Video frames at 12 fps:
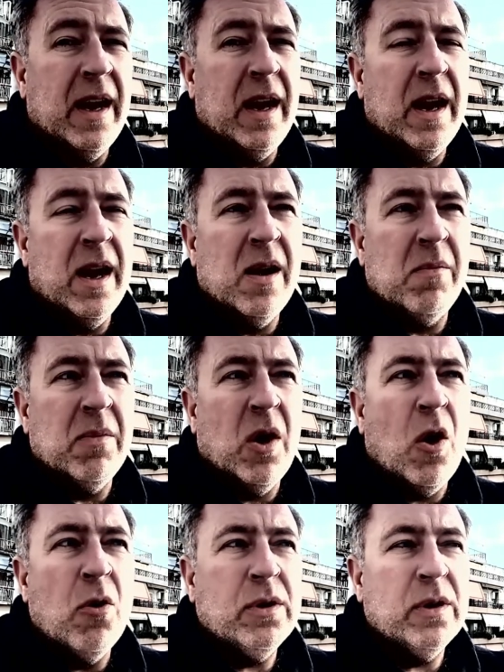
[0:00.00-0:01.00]

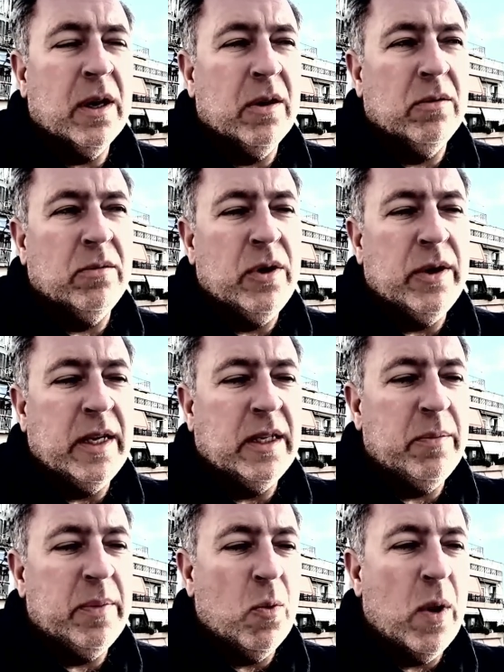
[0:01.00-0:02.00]
Also, you
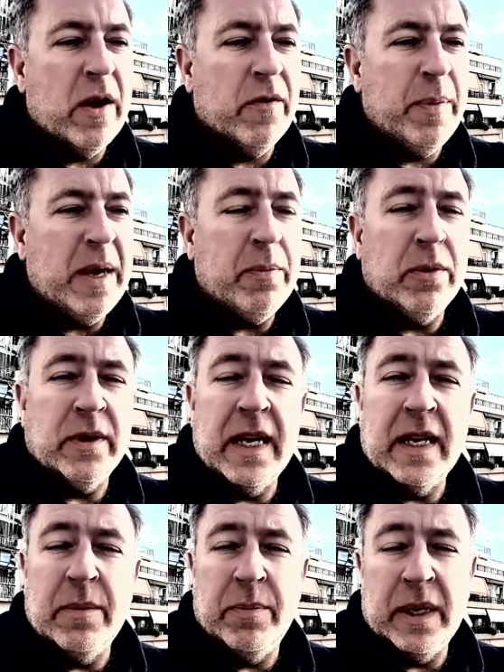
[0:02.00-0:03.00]
need to be aware of people
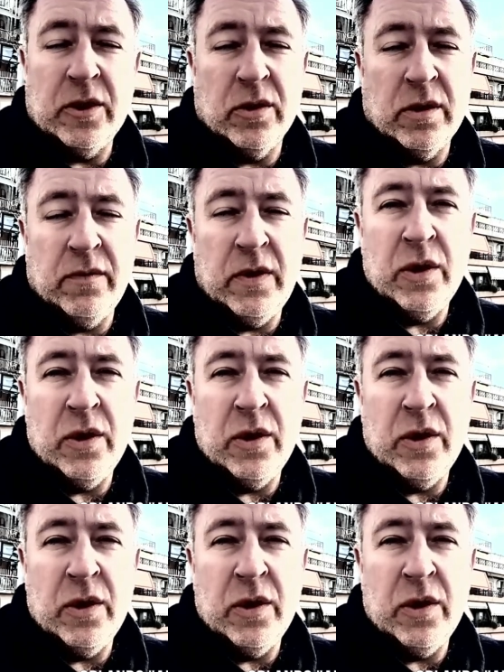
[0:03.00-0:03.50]
taking pictures of